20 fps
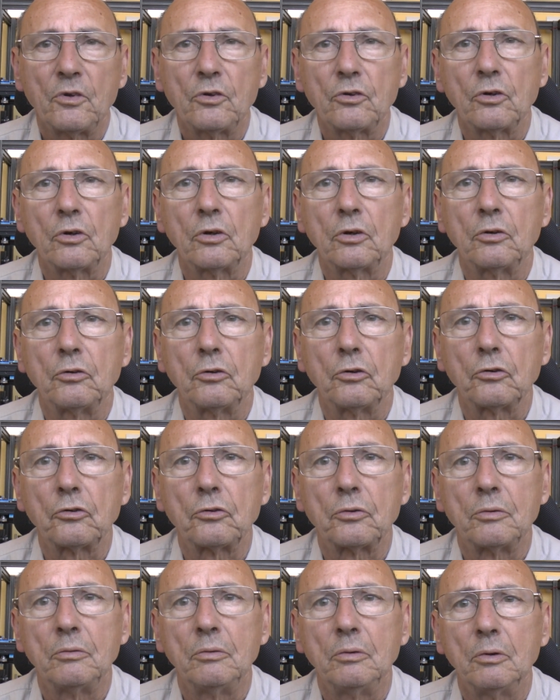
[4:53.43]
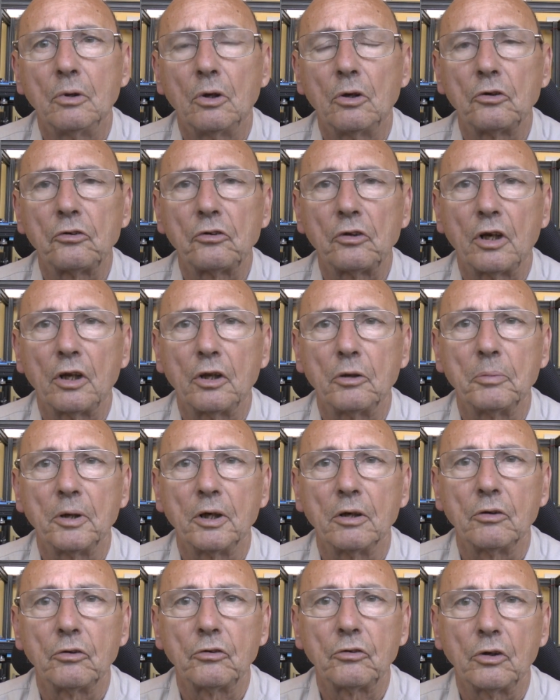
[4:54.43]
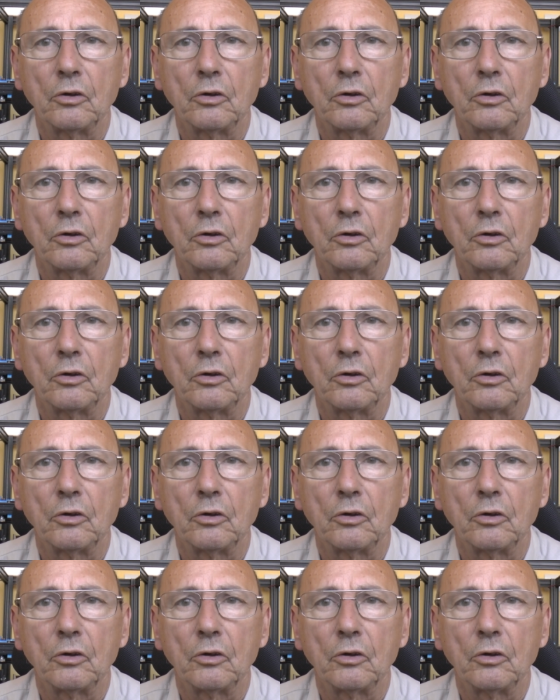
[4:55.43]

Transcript: so I can just isolate the battery.